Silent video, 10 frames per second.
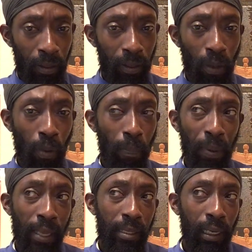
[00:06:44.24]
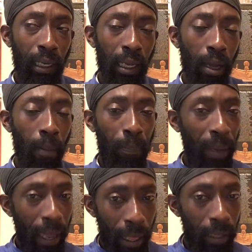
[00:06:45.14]
they were basically
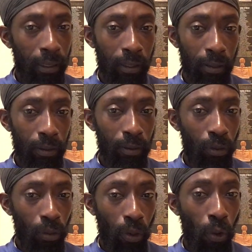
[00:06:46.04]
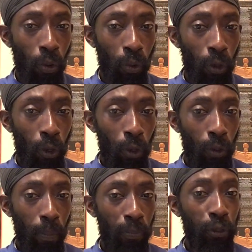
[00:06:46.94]
compelled to go
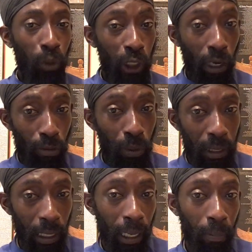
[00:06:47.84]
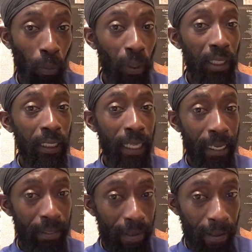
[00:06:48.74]
to Jerusalem, which
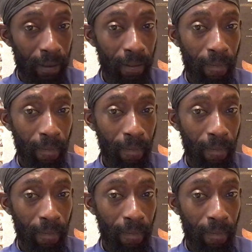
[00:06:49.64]
they did,